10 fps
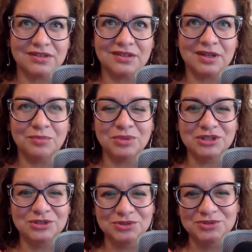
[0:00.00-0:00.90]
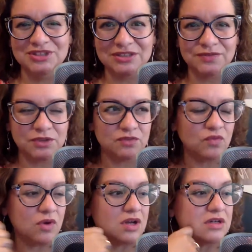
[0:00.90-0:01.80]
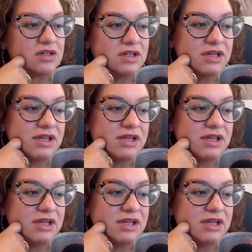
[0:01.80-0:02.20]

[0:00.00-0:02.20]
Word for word: like a balloon that's full of water.